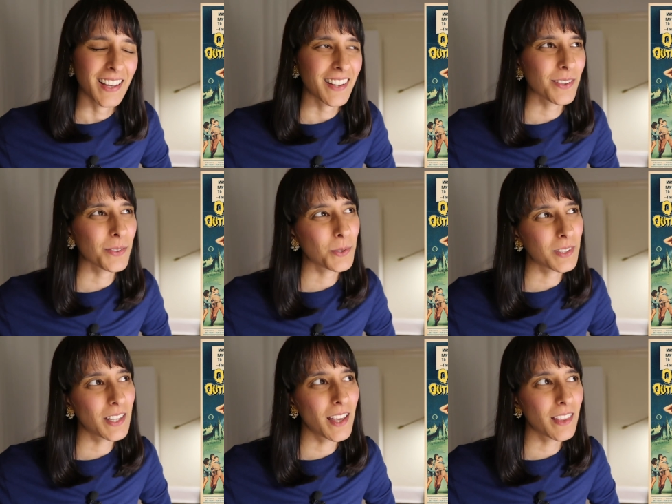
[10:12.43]
And I thought,
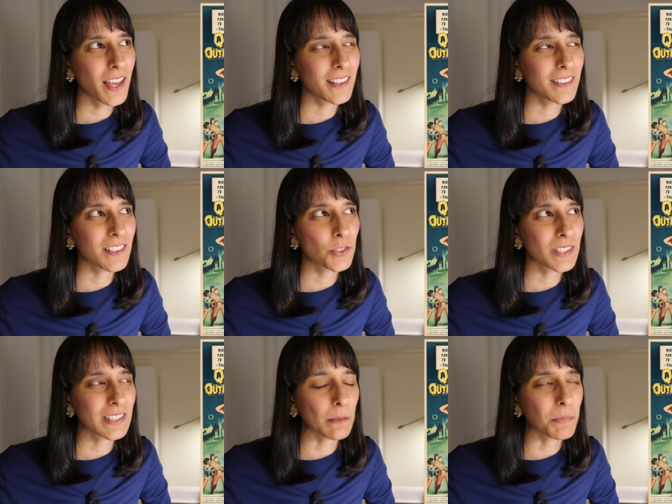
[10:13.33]
yeah, that is
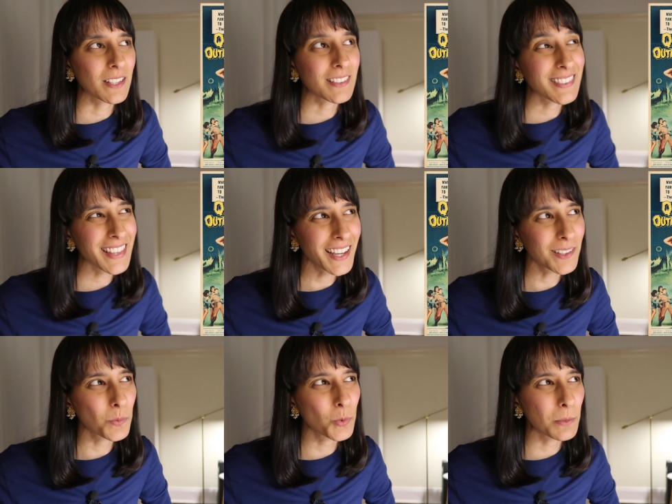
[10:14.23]
interesting, because
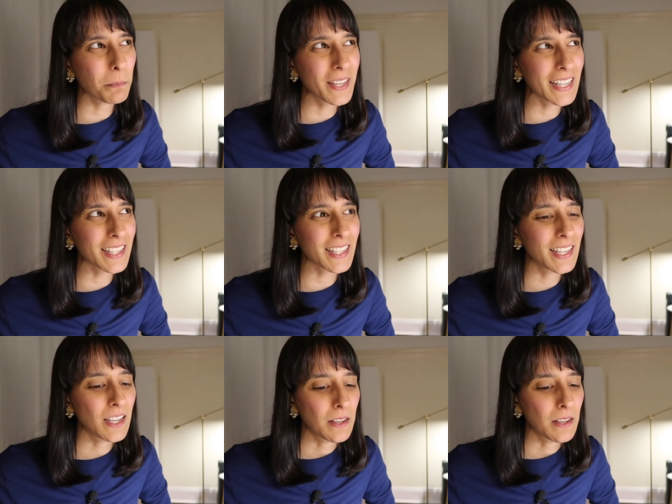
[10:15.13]
that would be